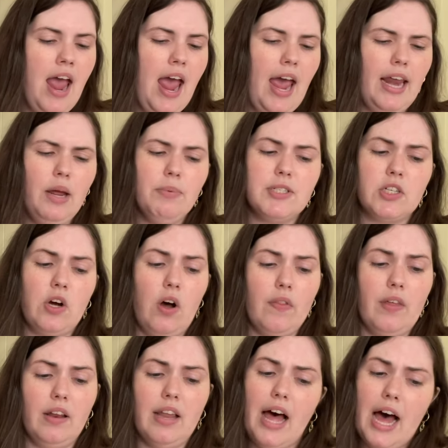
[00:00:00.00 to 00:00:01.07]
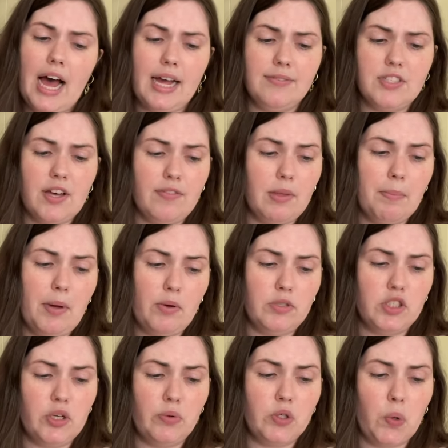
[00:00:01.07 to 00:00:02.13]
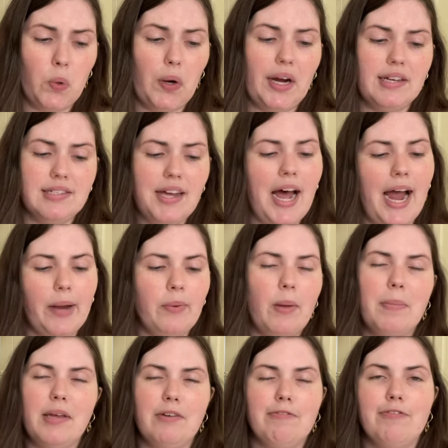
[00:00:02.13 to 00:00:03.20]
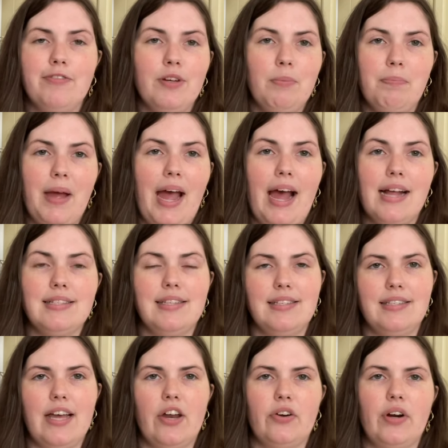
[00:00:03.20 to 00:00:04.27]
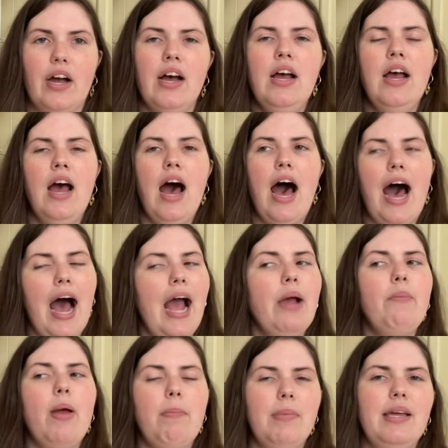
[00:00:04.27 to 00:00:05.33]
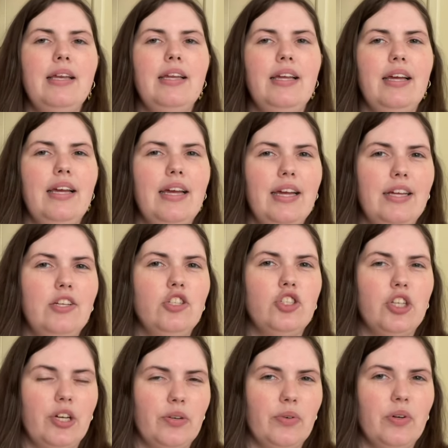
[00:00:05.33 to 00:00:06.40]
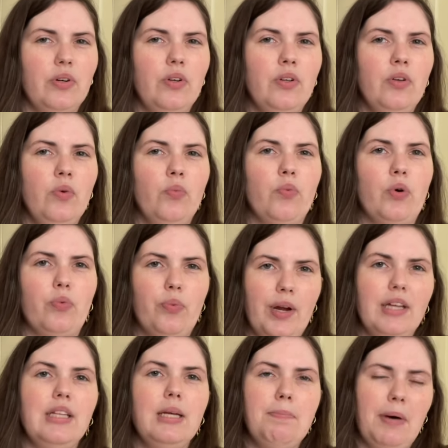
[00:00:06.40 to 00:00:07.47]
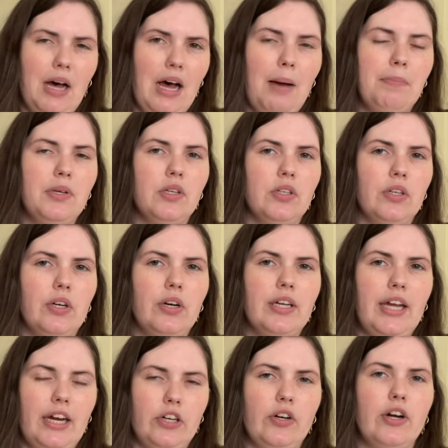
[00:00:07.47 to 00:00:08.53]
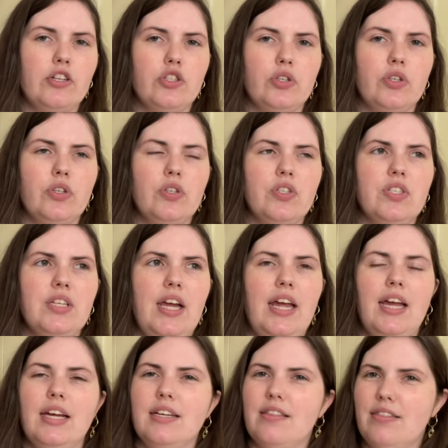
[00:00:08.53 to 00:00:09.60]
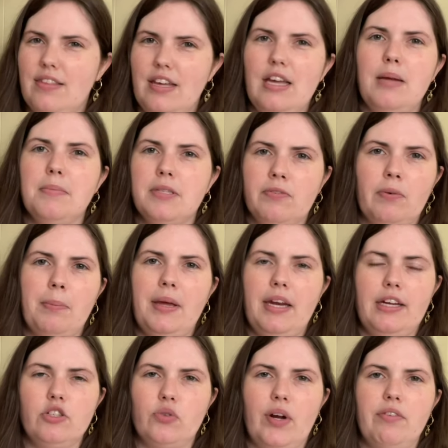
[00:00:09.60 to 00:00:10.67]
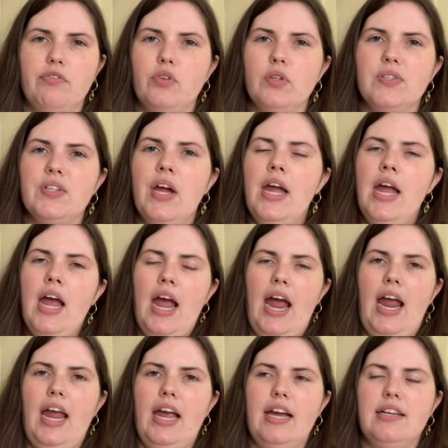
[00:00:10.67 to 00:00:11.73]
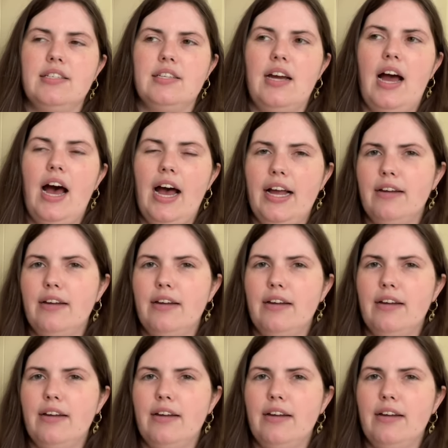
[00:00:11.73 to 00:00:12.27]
and it was called The Lives of the Most Notorious Highwaymen, Footpads, etc. Highwaymen in general were really popular characters and themes for Penny Dreadfuls, and I